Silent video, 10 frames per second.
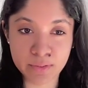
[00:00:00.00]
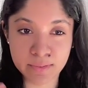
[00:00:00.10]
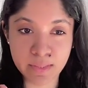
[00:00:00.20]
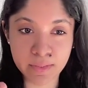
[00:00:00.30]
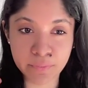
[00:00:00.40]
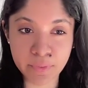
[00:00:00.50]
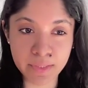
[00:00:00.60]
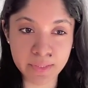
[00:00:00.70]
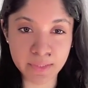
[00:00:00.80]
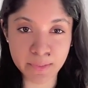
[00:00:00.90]
It's like a
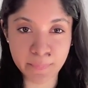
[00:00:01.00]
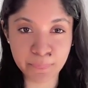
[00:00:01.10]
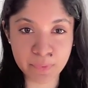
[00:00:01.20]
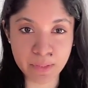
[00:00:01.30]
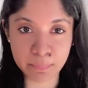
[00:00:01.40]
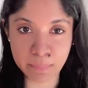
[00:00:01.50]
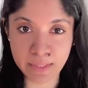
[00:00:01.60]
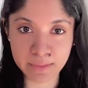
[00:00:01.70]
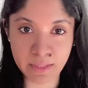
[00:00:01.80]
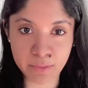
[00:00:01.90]
very
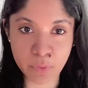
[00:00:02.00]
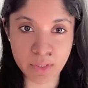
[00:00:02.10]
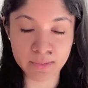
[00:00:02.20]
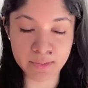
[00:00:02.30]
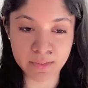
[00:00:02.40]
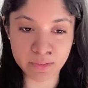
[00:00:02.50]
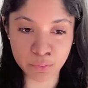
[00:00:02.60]
black and white thinking.